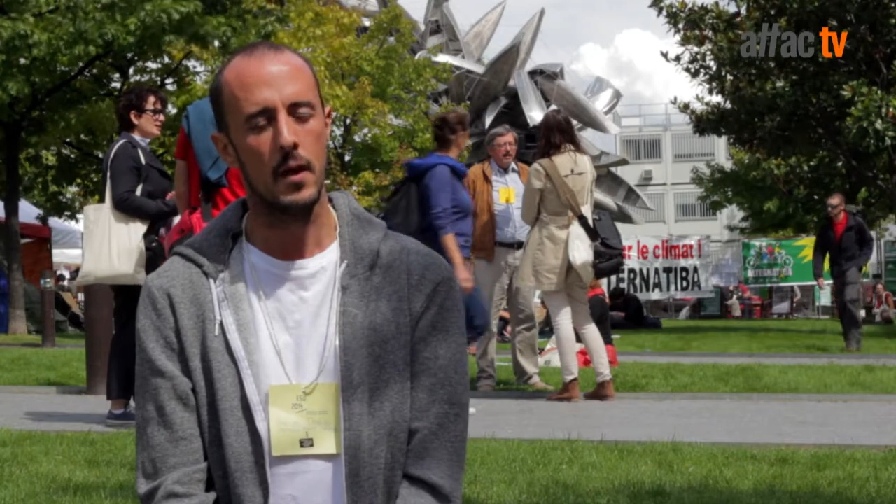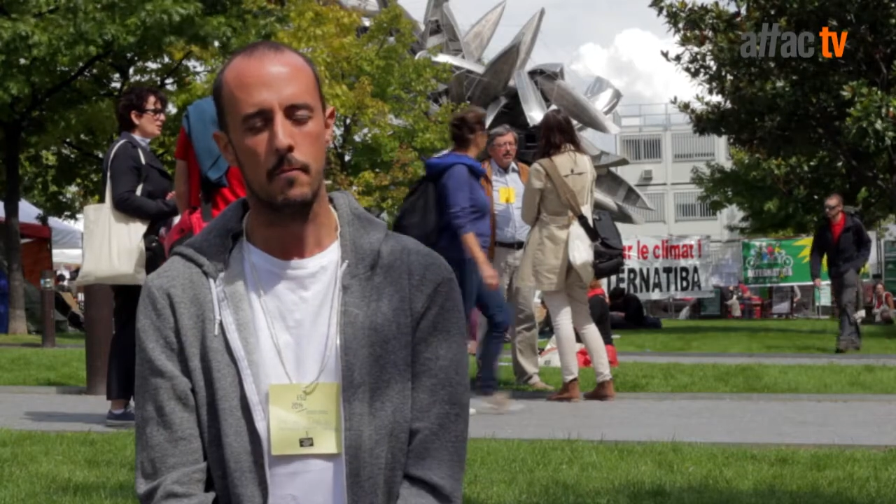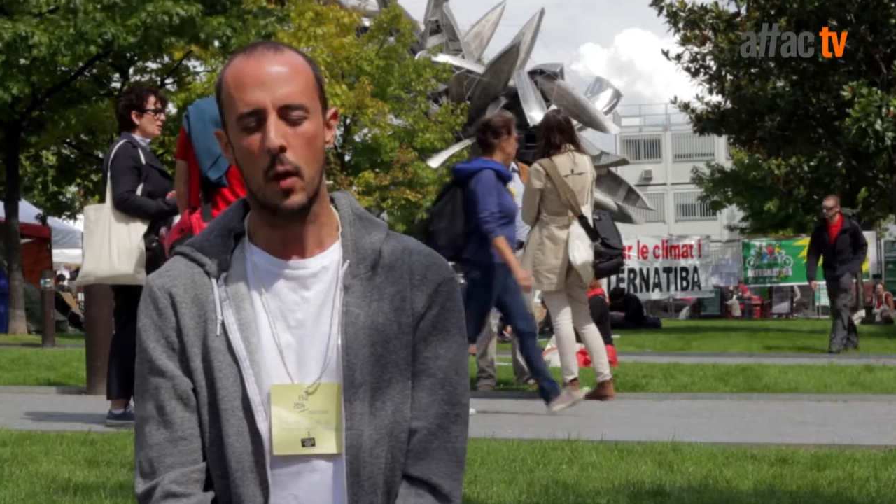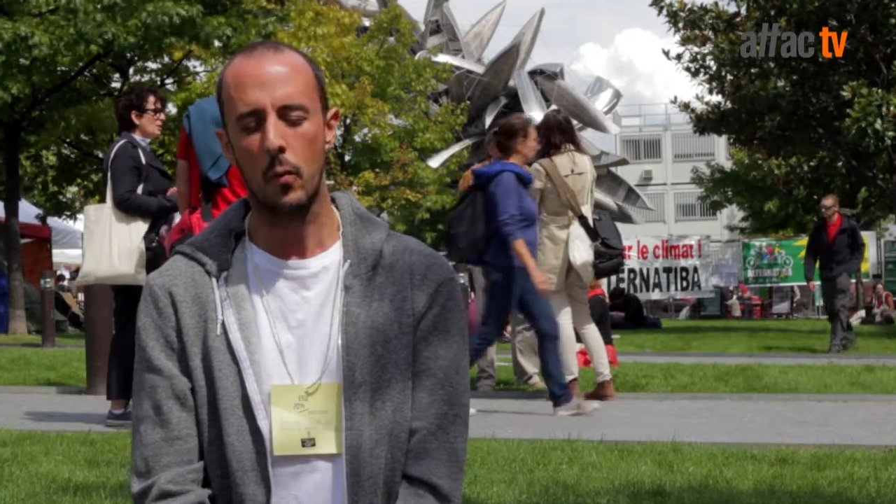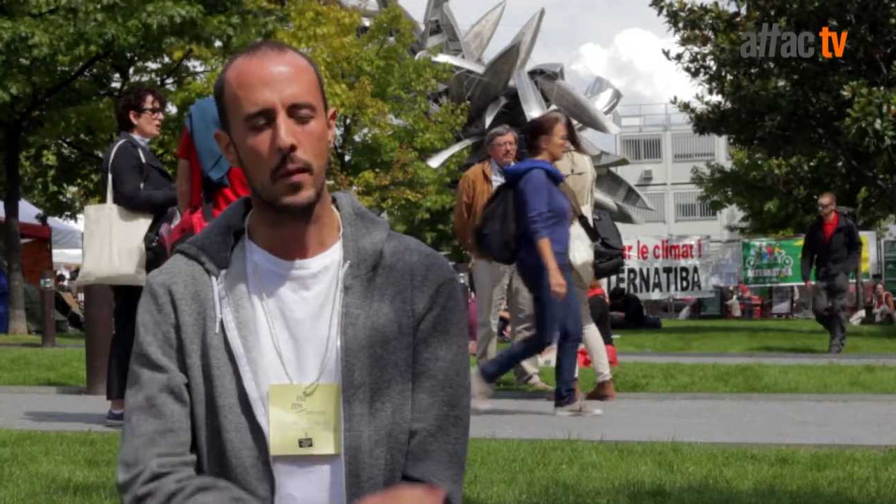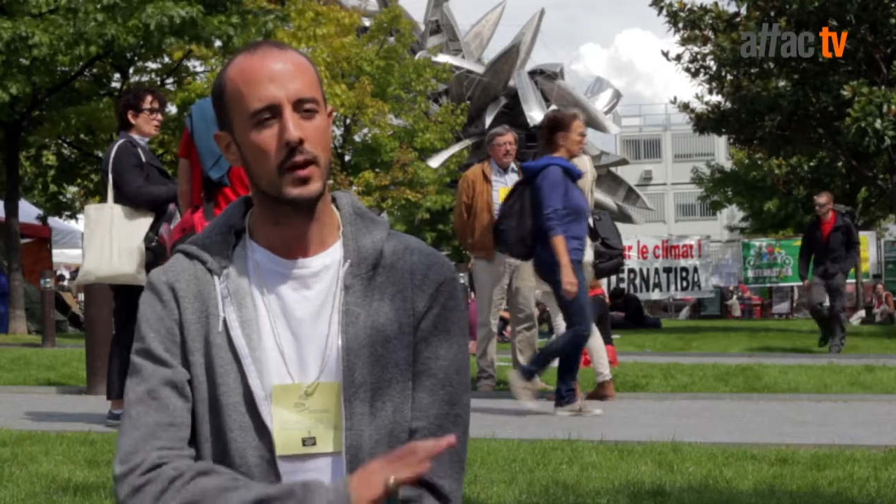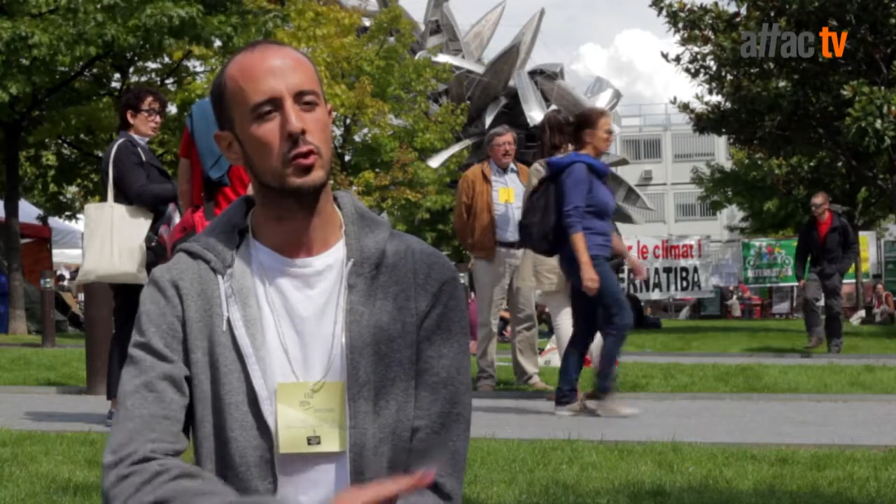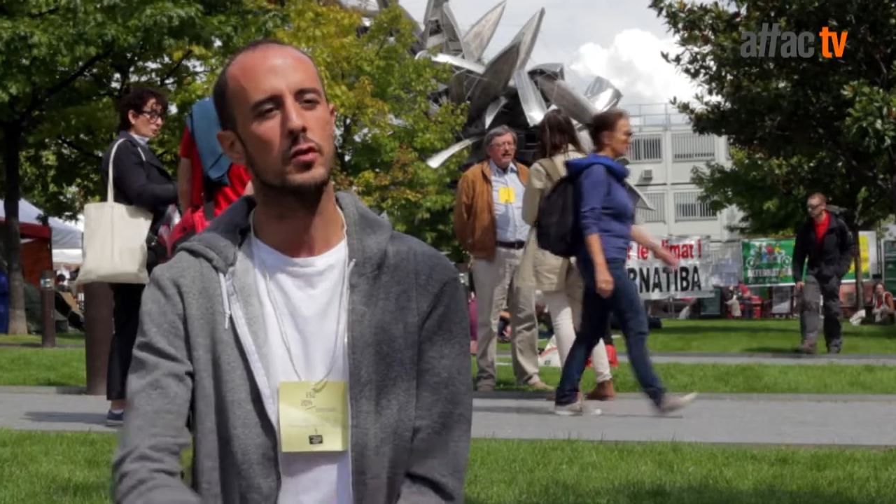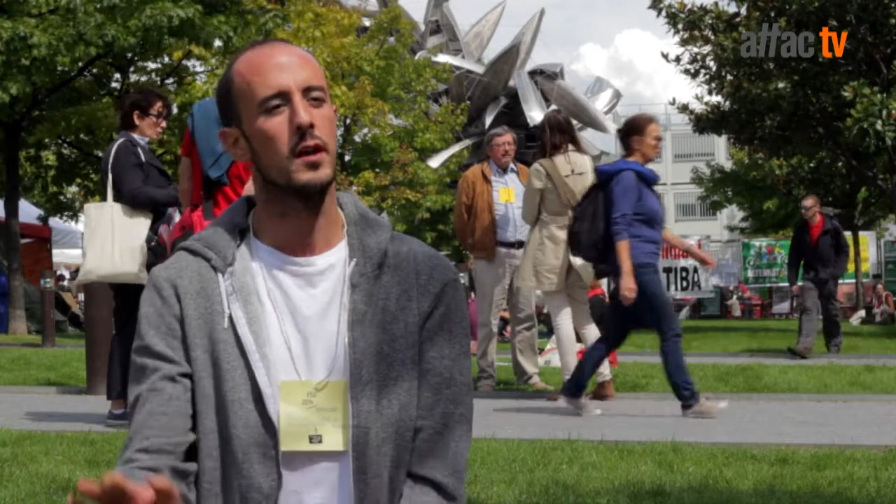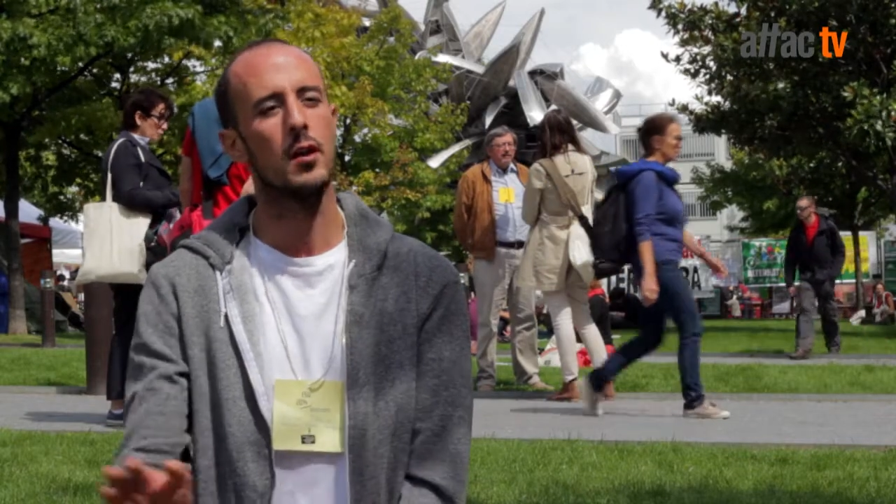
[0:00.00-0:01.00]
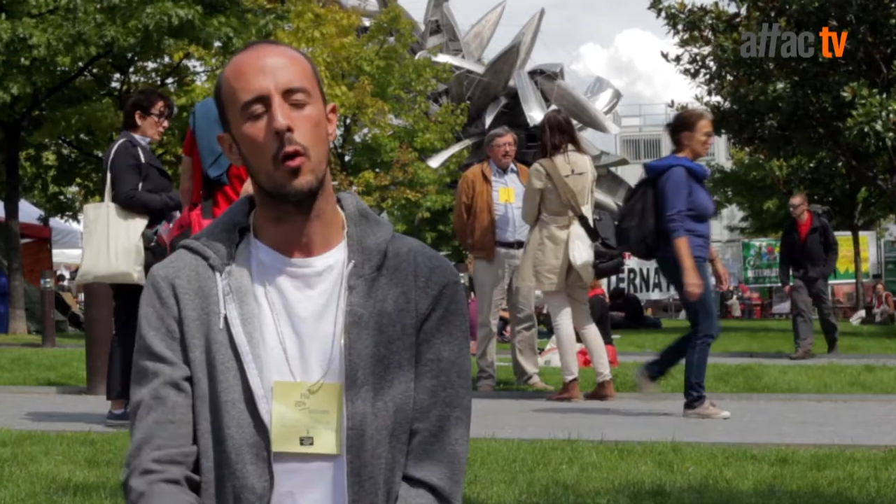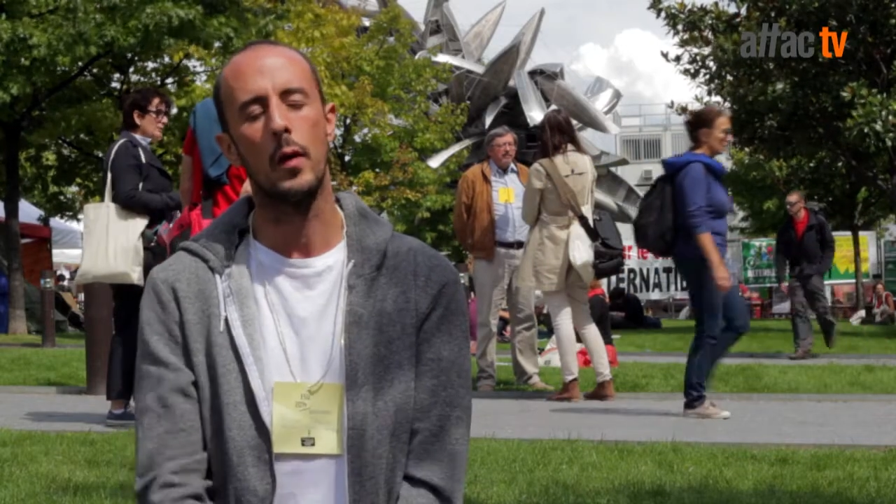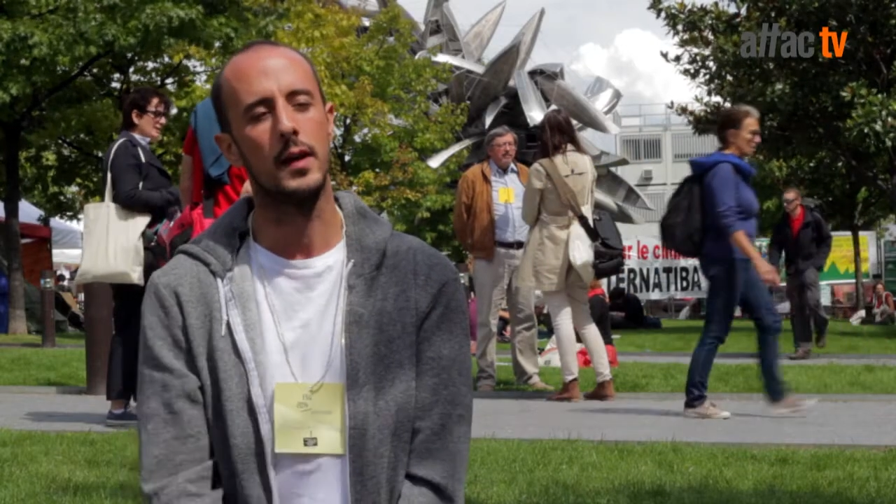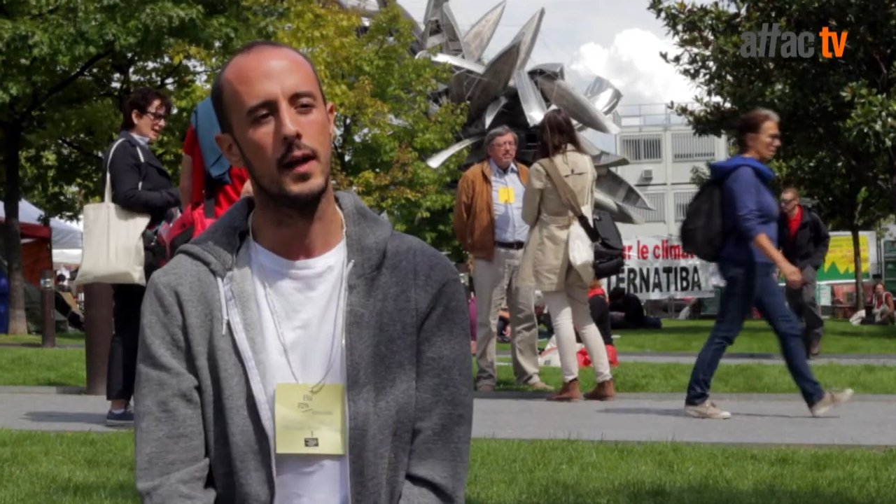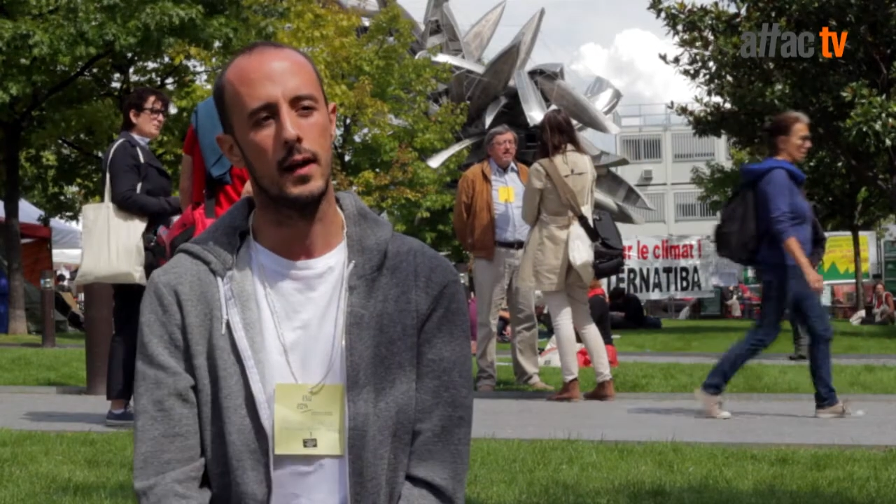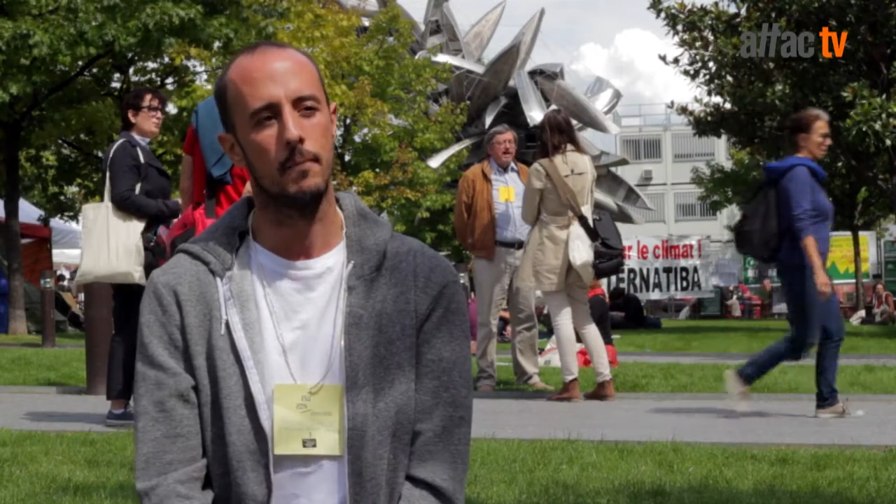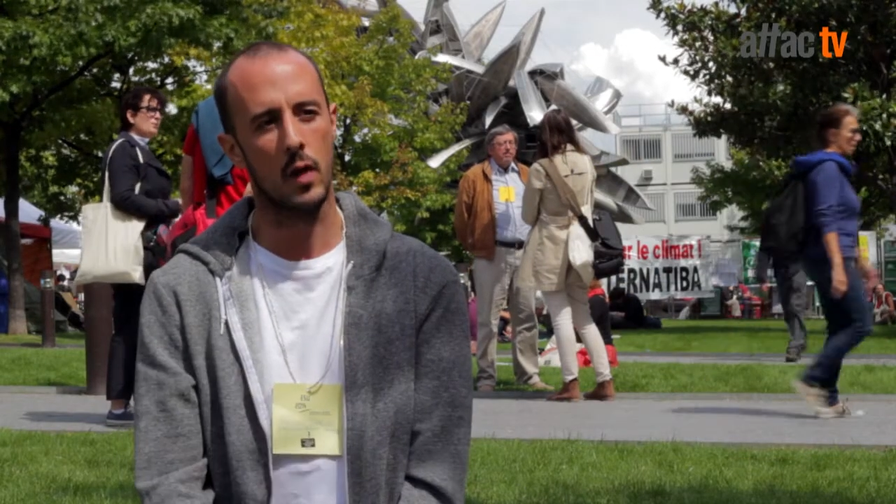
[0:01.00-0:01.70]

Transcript: and we make sure they're nowhere near